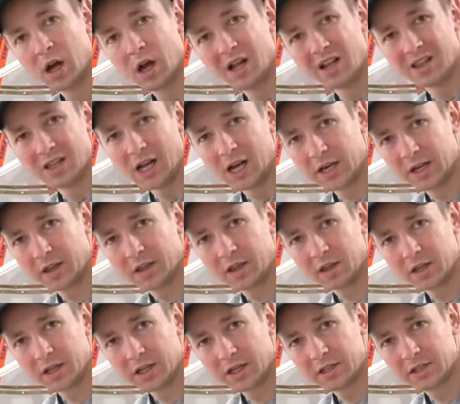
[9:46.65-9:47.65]
A lot of the
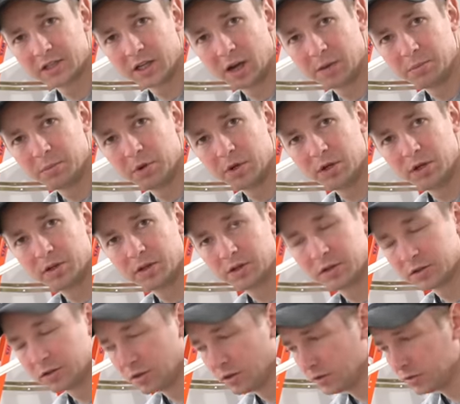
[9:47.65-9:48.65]
links I put in
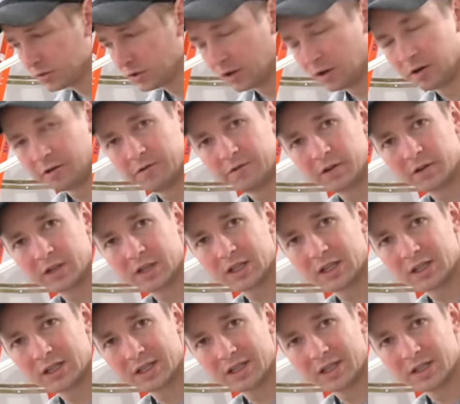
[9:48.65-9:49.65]
those notes are
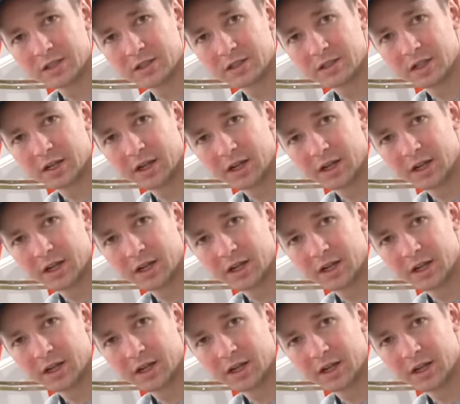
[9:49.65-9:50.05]
affiliate links